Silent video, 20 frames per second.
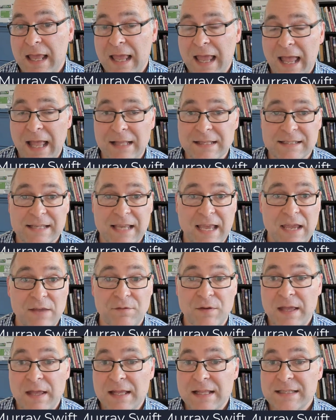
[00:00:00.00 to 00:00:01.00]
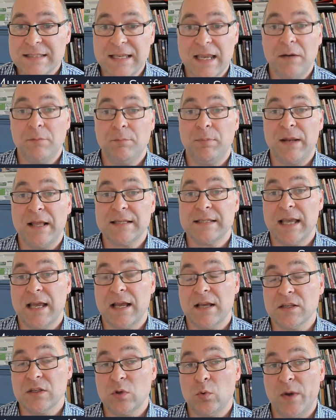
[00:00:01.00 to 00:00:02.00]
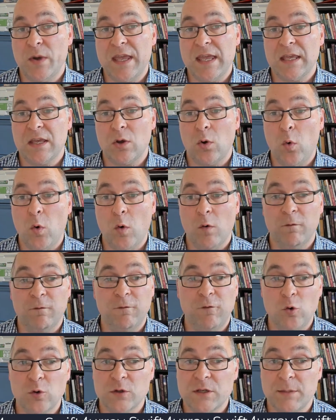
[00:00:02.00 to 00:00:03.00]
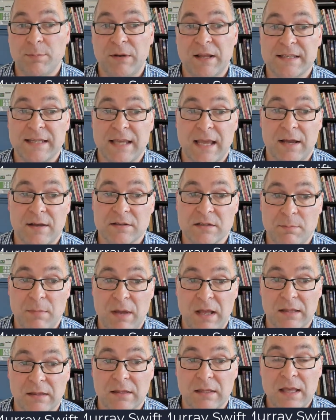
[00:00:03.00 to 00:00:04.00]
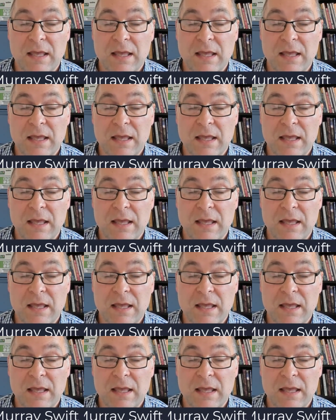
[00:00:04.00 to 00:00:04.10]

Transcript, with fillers: and save 10 plus hours a week or 40 plus hours a month,